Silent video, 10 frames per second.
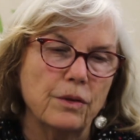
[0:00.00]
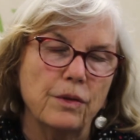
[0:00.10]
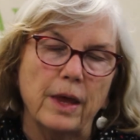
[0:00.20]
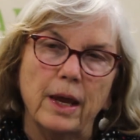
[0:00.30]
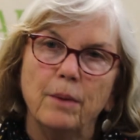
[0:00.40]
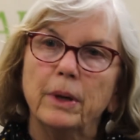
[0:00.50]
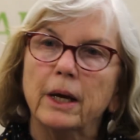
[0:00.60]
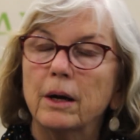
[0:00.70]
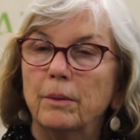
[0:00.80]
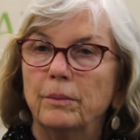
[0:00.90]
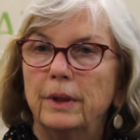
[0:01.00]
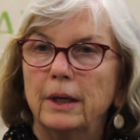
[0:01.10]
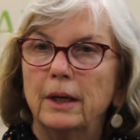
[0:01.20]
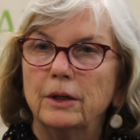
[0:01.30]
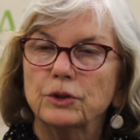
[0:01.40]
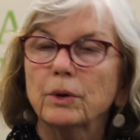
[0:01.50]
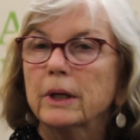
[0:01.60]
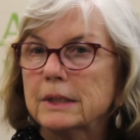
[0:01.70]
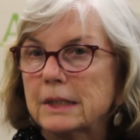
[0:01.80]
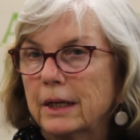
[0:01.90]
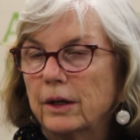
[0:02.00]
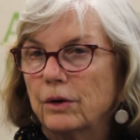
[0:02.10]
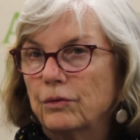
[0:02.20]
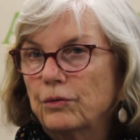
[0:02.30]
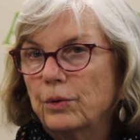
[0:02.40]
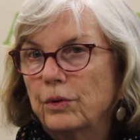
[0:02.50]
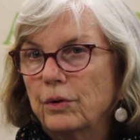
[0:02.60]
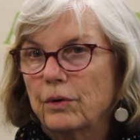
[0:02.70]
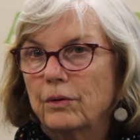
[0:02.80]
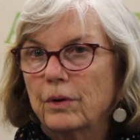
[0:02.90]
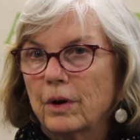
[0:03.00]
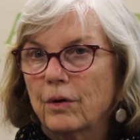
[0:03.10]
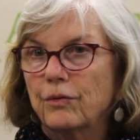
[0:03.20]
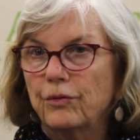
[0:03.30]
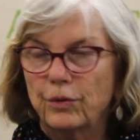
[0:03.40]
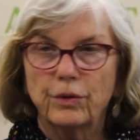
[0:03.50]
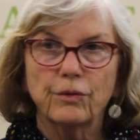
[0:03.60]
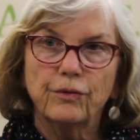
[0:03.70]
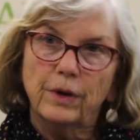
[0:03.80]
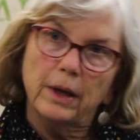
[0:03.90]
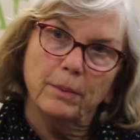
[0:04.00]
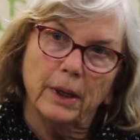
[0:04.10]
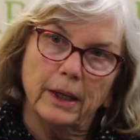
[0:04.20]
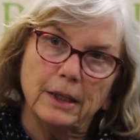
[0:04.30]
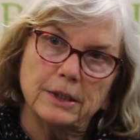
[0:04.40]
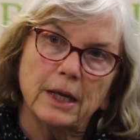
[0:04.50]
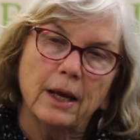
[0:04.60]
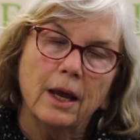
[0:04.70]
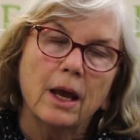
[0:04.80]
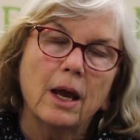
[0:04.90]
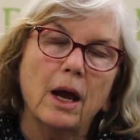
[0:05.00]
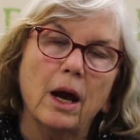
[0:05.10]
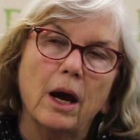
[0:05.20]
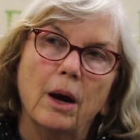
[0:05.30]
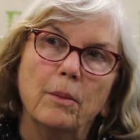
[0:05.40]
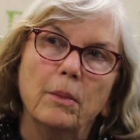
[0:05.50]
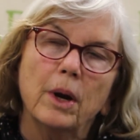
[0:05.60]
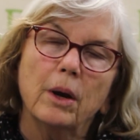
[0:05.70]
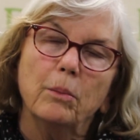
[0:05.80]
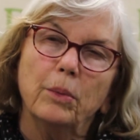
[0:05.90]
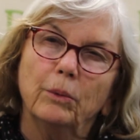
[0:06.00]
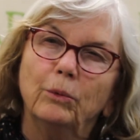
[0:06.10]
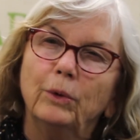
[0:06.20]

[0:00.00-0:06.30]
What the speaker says: They become the translator for their families, but